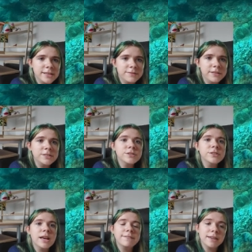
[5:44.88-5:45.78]
definitely
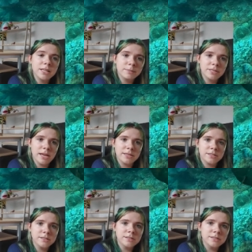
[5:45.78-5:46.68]
do have their
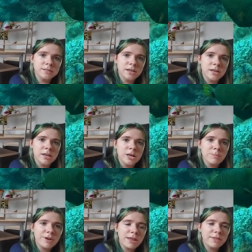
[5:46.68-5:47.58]
limitations,
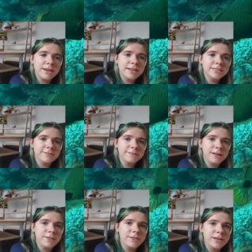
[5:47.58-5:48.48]
but I think it is a
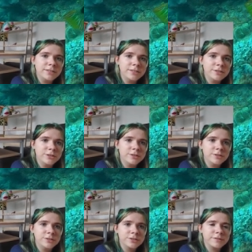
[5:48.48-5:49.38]
fun thing to do
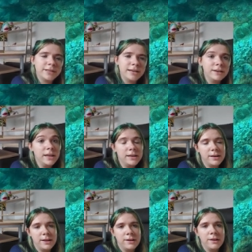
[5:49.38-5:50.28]
to sort of get an
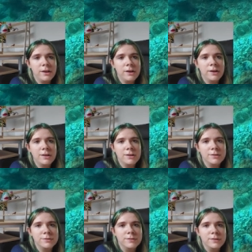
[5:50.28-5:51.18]
idea
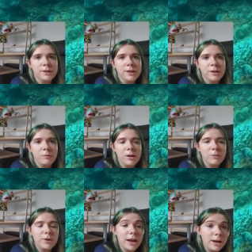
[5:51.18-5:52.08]
of, well,
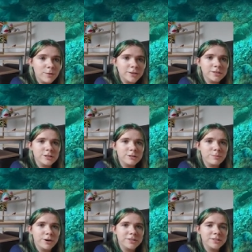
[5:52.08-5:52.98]
what I want to do
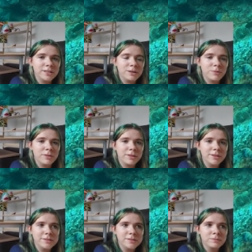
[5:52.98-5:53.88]
personally with
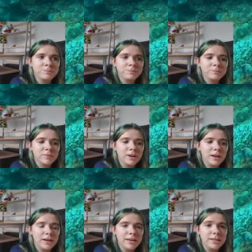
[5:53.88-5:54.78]
this
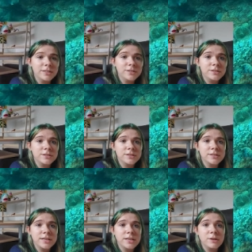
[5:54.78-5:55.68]
uh, is to
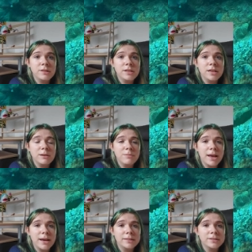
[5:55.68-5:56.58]
see the
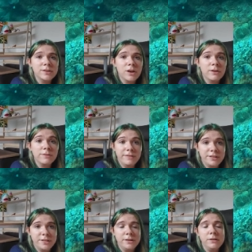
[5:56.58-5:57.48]
impacts of
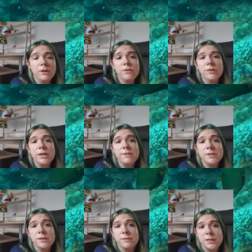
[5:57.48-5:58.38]
fishing on reefs,
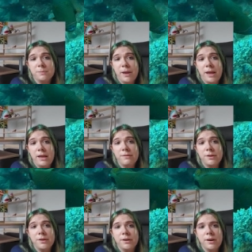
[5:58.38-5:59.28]
on the fish
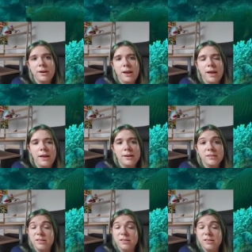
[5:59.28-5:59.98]
behavior and